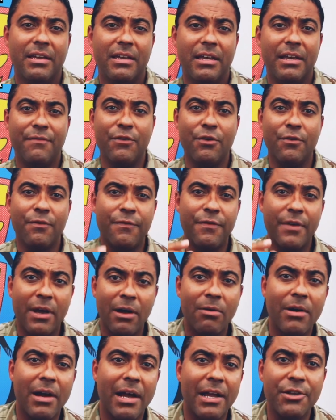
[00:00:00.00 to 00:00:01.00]
If you
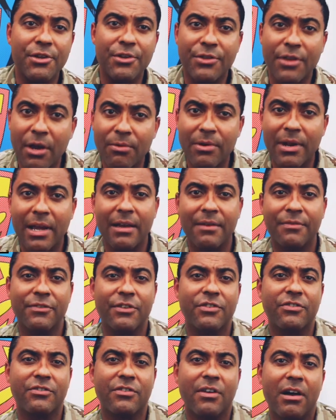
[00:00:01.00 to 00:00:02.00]
fail and you don't have to
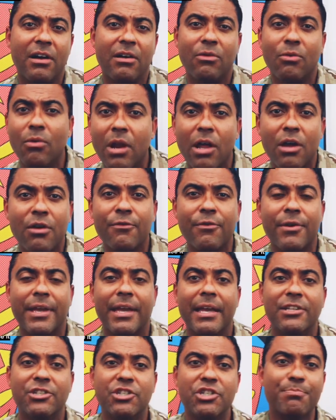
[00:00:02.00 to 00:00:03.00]
start all over
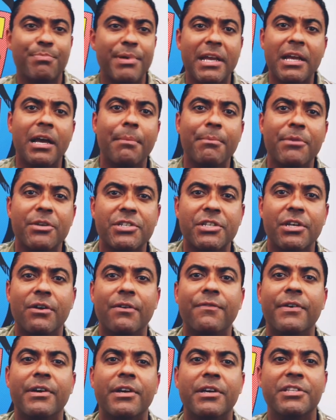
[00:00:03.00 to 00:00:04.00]
again, just pick up
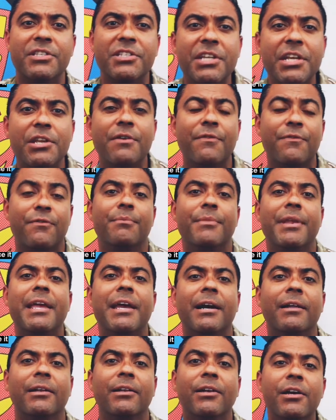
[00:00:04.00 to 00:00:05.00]
yourself and continue from
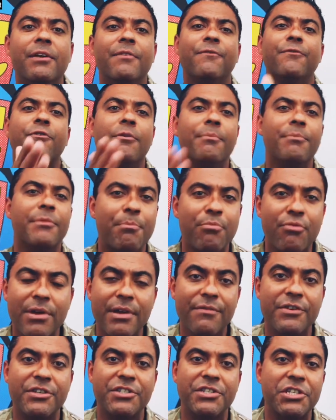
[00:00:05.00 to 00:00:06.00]
there. Learn from the
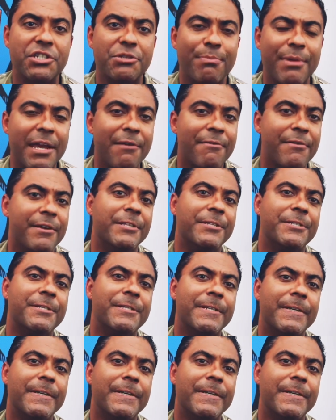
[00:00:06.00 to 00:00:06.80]
previous experience.